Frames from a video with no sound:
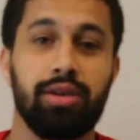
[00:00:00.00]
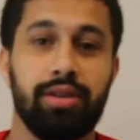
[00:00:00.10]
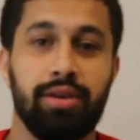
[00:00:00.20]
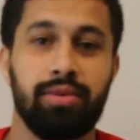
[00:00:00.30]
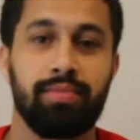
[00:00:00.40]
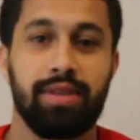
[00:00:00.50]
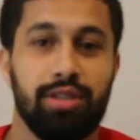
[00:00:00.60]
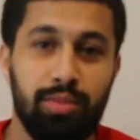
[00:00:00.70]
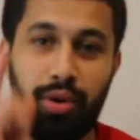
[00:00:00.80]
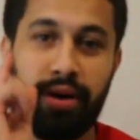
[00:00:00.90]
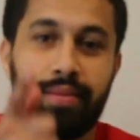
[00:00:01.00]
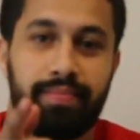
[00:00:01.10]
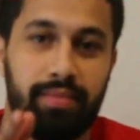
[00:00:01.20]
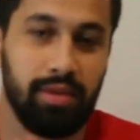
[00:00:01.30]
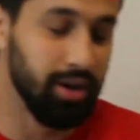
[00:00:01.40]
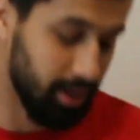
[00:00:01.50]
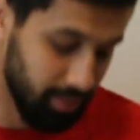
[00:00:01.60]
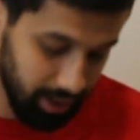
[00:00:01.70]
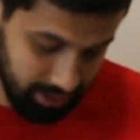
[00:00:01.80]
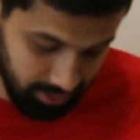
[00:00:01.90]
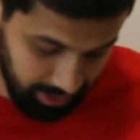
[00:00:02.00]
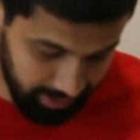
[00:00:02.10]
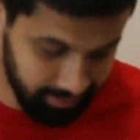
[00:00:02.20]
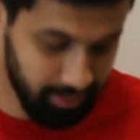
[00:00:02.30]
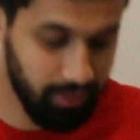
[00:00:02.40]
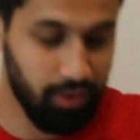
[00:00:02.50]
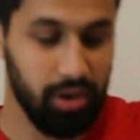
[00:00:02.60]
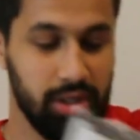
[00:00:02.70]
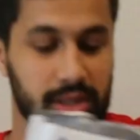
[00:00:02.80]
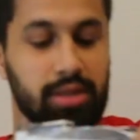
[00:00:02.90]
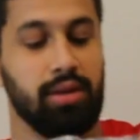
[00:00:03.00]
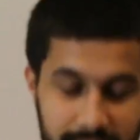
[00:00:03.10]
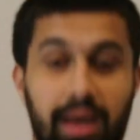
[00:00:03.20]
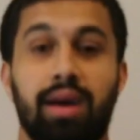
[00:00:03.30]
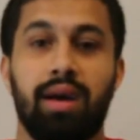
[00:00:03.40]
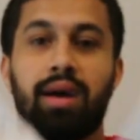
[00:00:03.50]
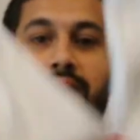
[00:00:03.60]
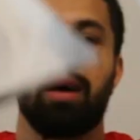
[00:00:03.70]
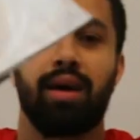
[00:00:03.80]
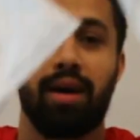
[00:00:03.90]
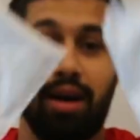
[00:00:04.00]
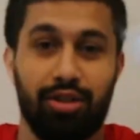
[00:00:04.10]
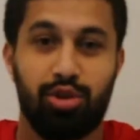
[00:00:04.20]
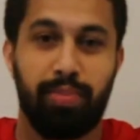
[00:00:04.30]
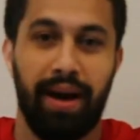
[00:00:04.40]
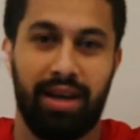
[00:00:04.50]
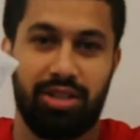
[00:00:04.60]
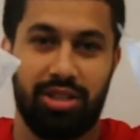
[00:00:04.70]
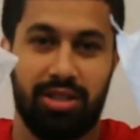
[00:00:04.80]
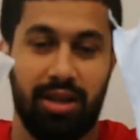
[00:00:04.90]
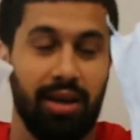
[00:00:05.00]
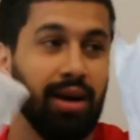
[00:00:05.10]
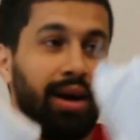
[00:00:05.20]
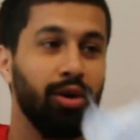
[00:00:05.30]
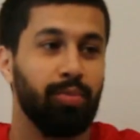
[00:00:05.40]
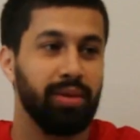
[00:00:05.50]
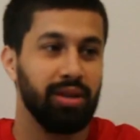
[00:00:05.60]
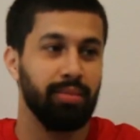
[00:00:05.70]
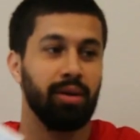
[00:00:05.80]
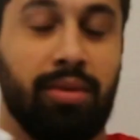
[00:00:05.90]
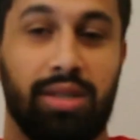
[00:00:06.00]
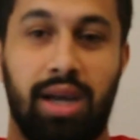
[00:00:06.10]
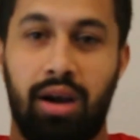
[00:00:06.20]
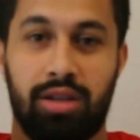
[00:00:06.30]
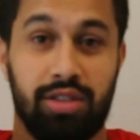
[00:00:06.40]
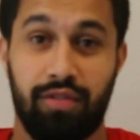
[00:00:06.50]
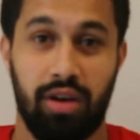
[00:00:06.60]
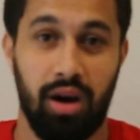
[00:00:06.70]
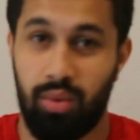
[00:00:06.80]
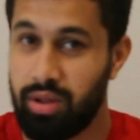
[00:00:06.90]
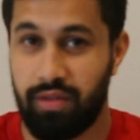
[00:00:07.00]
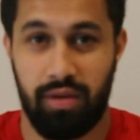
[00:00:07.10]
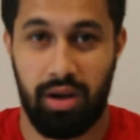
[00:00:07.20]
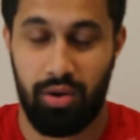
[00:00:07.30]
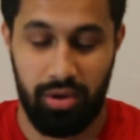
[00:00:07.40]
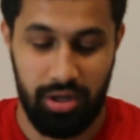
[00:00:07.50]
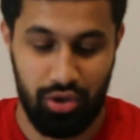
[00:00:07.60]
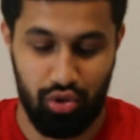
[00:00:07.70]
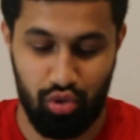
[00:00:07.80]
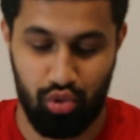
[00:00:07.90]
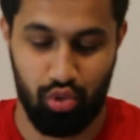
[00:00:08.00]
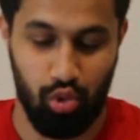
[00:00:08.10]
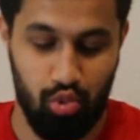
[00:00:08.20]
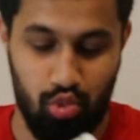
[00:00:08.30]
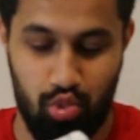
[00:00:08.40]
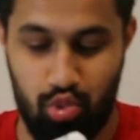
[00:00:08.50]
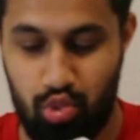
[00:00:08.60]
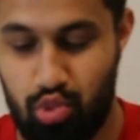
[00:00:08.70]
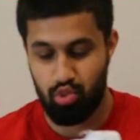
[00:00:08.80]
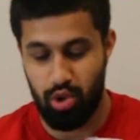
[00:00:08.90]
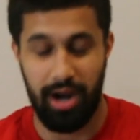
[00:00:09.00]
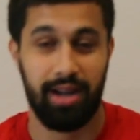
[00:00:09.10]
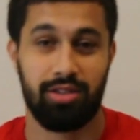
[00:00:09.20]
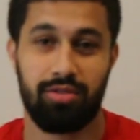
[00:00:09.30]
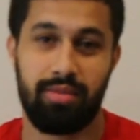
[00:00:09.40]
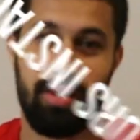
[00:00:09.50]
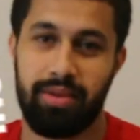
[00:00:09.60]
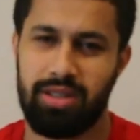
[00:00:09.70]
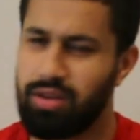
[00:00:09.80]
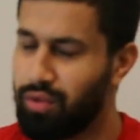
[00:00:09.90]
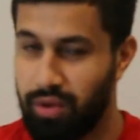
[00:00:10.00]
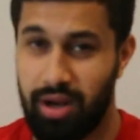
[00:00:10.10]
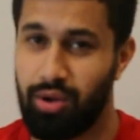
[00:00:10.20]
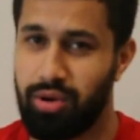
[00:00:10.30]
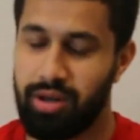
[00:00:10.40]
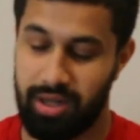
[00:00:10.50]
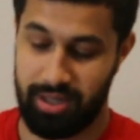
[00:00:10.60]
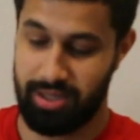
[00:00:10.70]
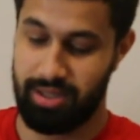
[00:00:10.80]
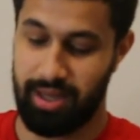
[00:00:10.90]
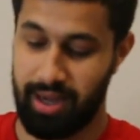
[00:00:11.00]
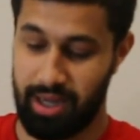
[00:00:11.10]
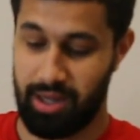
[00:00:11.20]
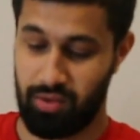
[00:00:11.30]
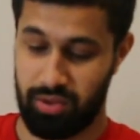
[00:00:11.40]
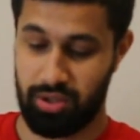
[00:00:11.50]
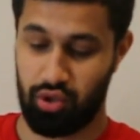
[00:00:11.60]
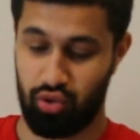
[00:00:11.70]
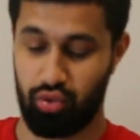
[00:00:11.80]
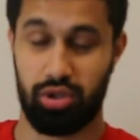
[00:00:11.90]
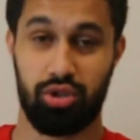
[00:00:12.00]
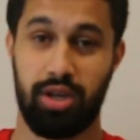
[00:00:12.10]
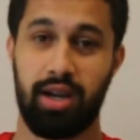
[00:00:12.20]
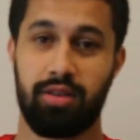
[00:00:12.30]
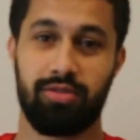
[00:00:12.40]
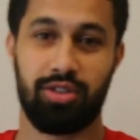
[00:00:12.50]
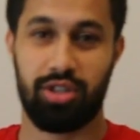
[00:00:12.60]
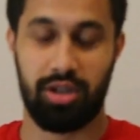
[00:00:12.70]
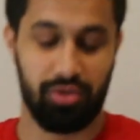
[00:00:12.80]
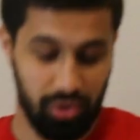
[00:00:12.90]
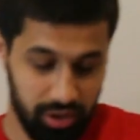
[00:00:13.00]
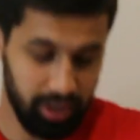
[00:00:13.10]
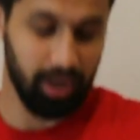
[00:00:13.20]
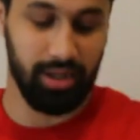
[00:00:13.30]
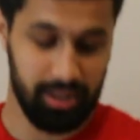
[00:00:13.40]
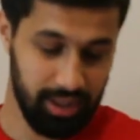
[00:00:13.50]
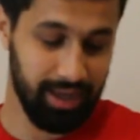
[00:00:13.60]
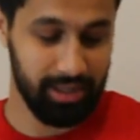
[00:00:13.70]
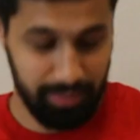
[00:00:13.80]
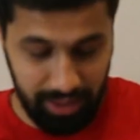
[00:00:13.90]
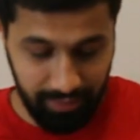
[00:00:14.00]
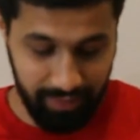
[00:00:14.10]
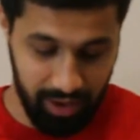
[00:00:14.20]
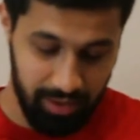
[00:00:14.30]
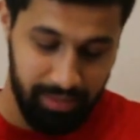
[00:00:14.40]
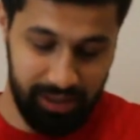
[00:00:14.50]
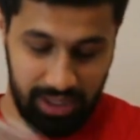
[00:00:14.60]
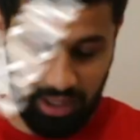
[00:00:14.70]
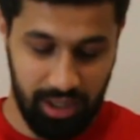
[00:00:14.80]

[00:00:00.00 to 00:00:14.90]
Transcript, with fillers: already know, it's your boy. Unboxing with M, of course. I got two packages today. I opened them up because I honestly forgot what the fuck I ordered. So I have to remind myself what I ordered because I was losing track of the shit I was ordering, honestly. And it's been a very busy